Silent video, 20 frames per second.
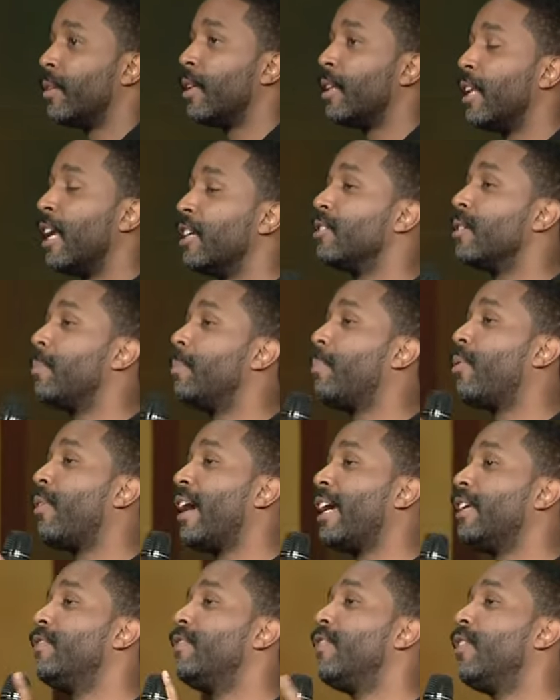That's a
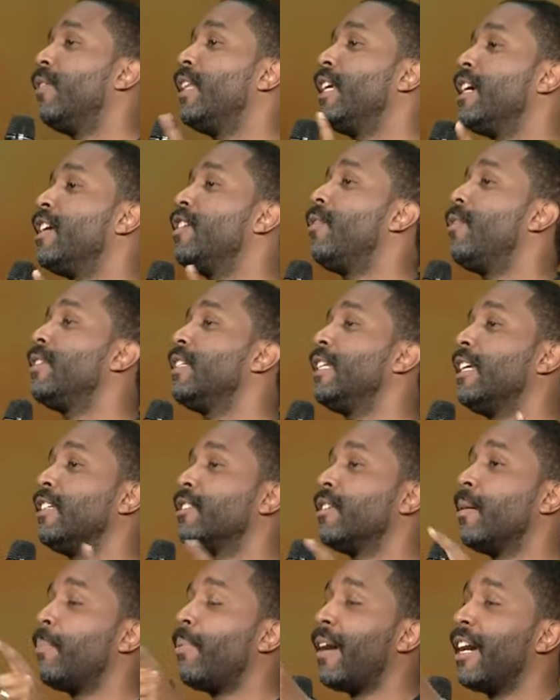price for the anointing. That's
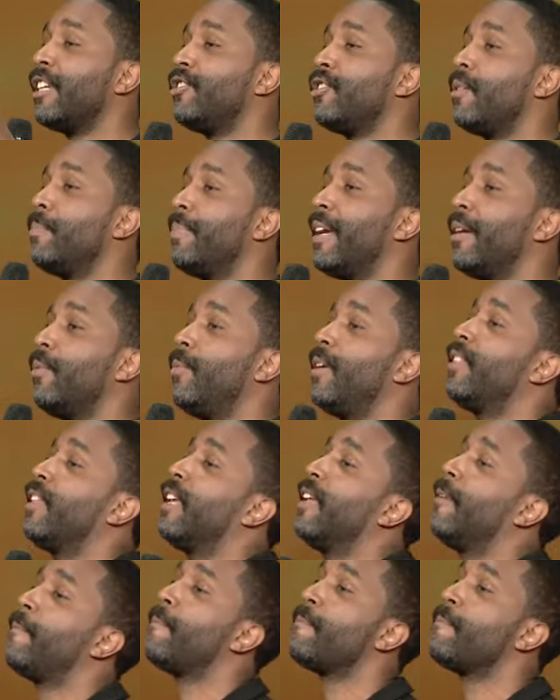a price you'll pay with it.